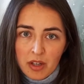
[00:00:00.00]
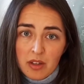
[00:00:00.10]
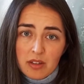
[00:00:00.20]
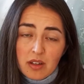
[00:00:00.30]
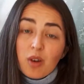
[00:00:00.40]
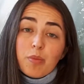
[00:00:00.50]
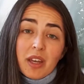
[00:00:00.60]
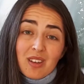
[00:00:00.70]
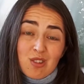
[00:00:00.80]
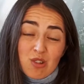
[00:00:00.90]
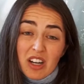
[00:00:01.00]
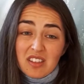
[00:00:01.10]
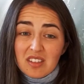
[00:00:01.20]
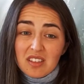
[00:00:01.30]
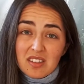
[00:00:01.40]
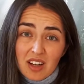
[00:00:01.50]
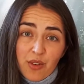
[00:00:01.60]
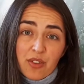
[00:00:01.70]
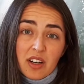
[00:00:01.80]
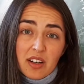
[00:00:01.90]
So being stressed is
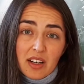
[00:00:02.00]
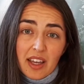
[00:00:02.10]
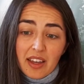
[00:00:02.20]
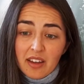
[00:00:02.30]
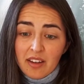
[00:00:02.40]
definitely